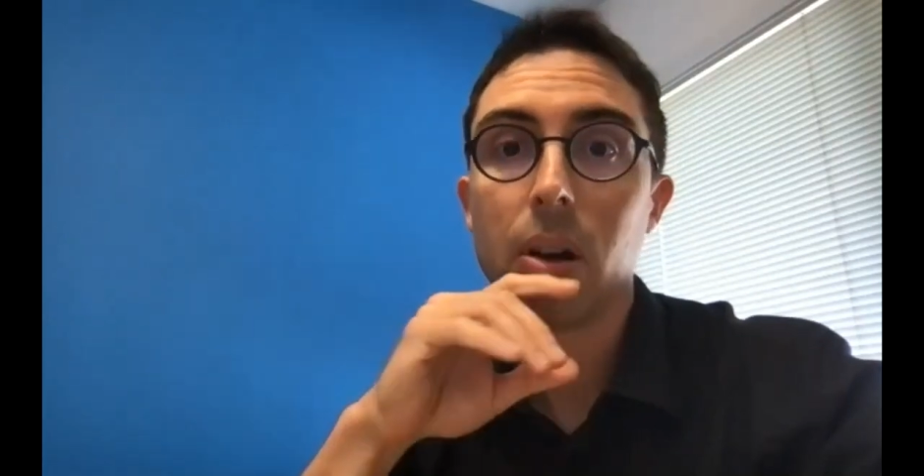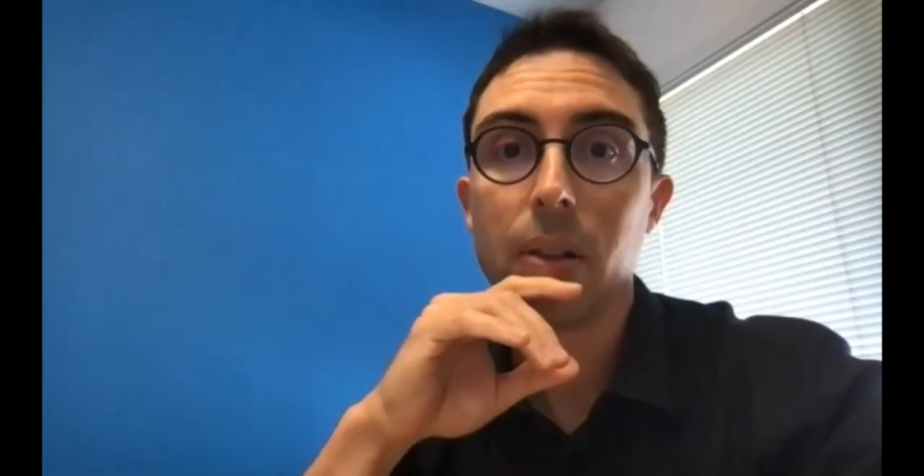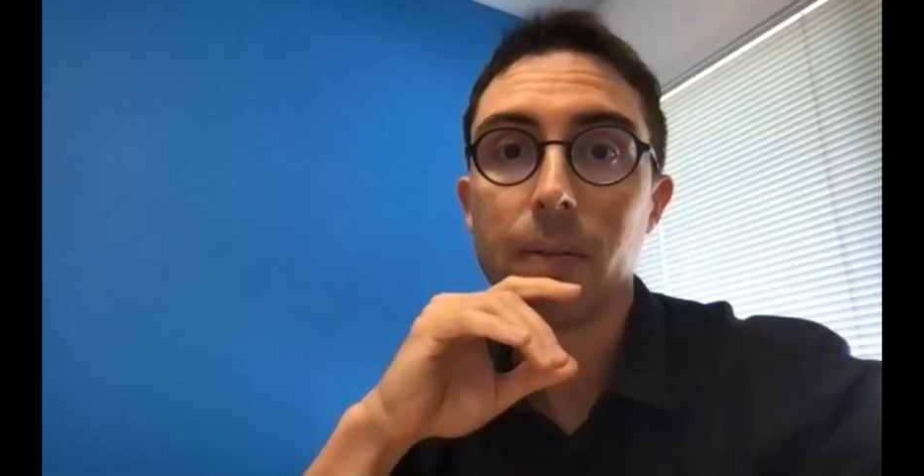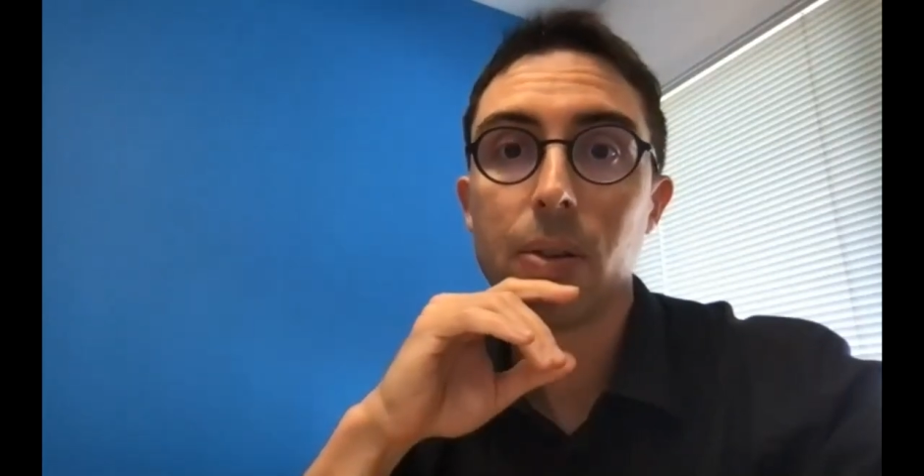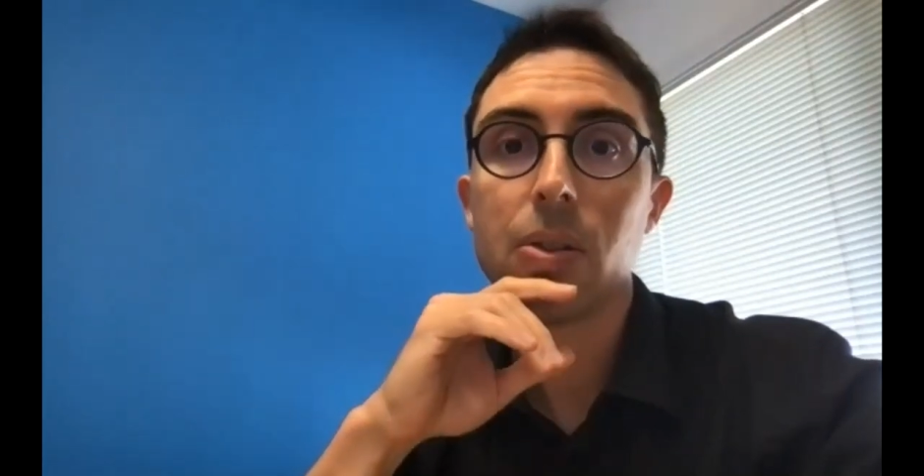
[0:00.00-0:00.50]
on
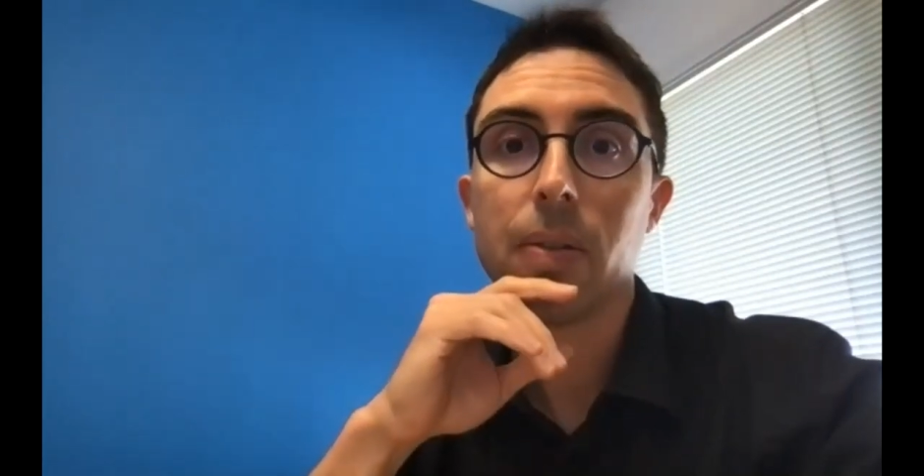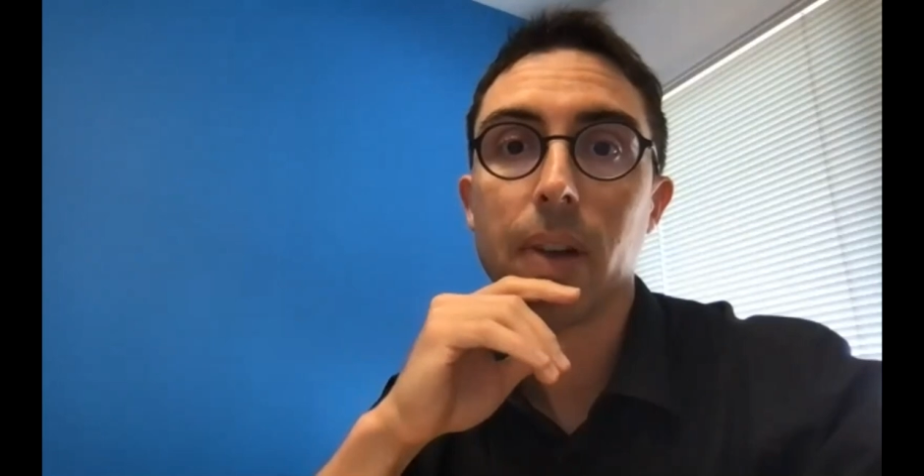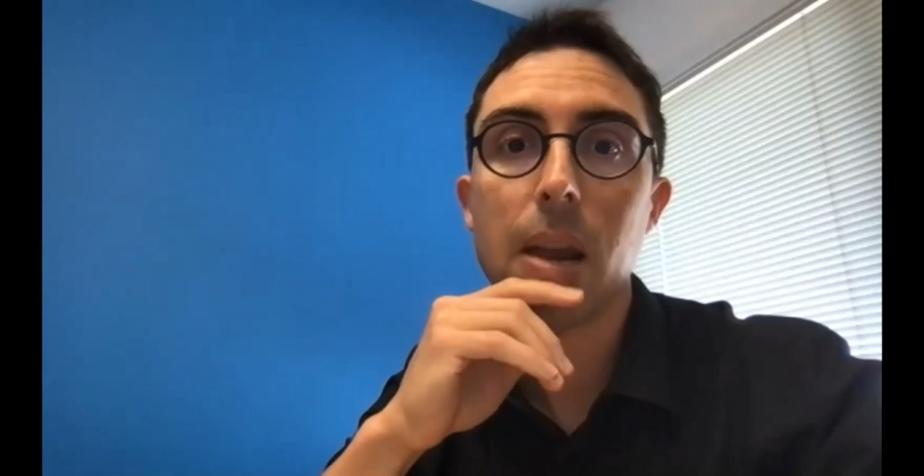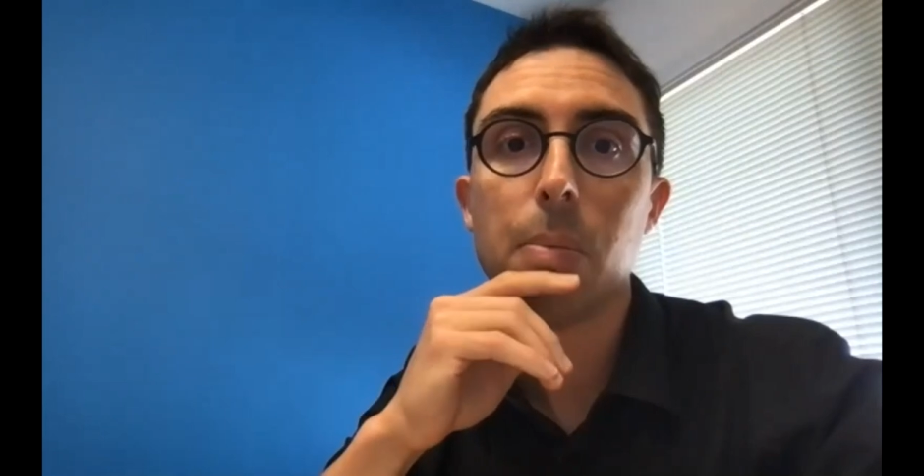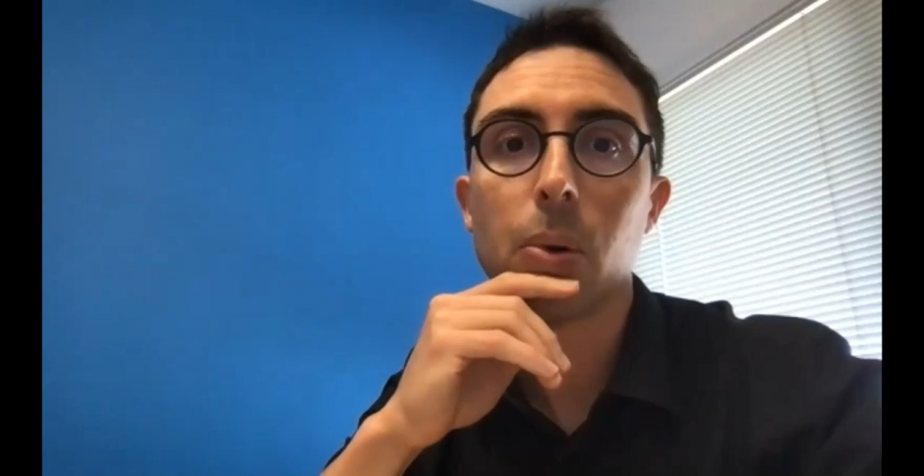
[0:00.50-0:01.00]
the 1st of
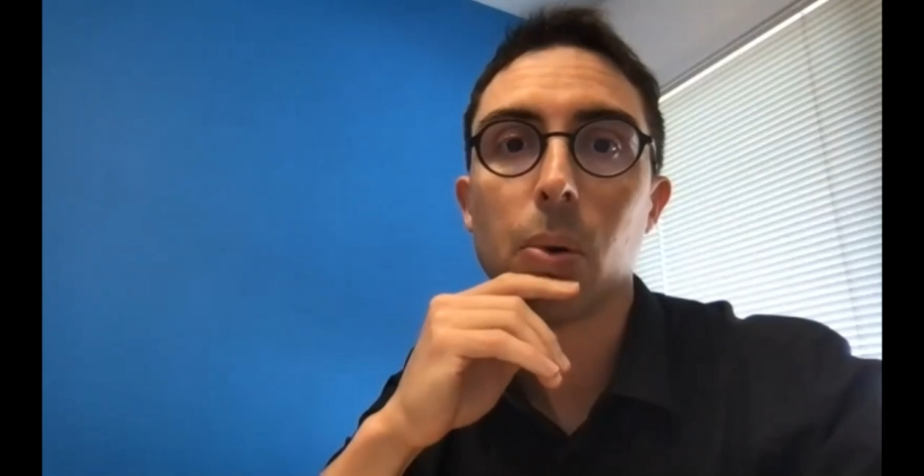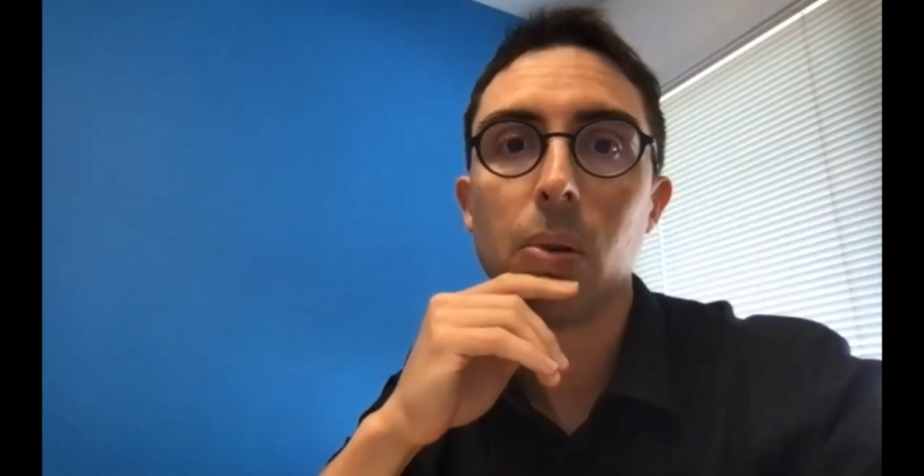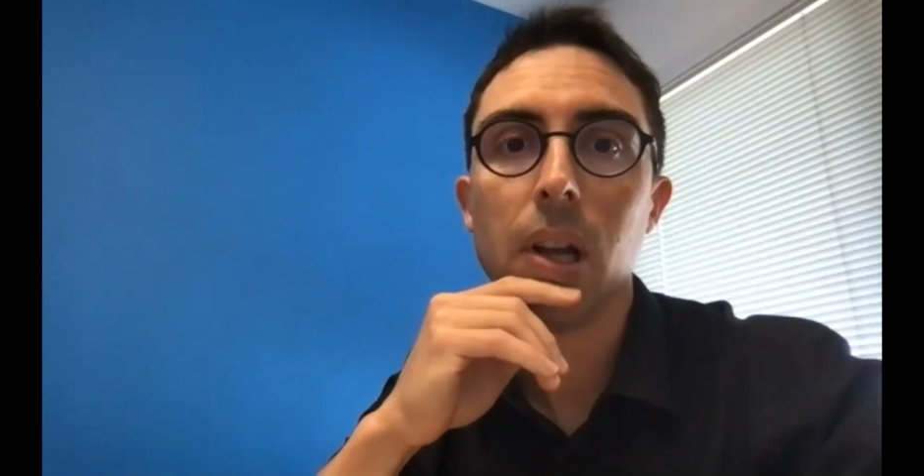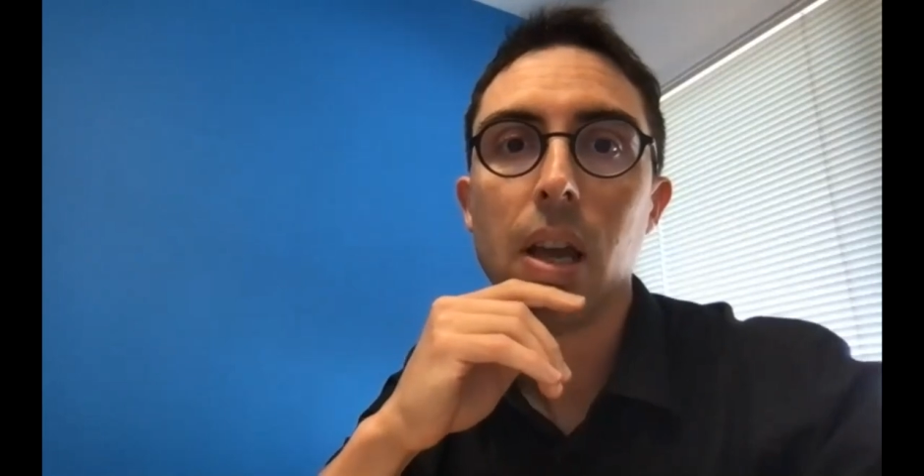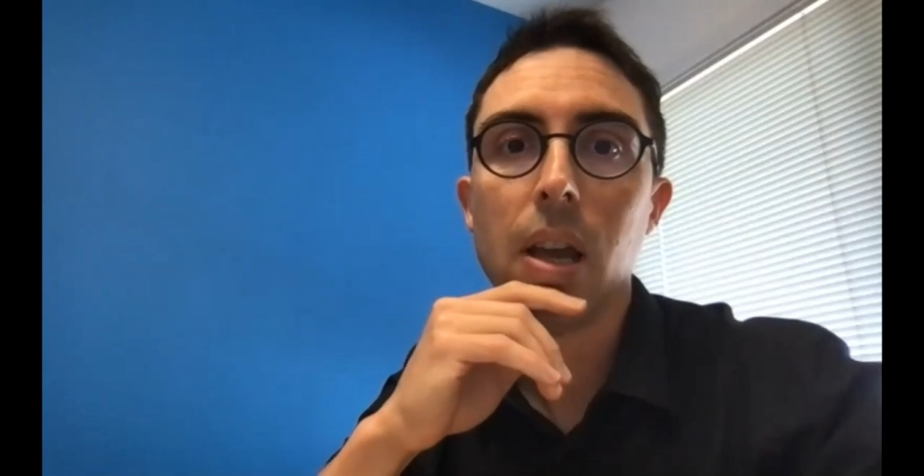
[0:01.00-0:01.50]
April,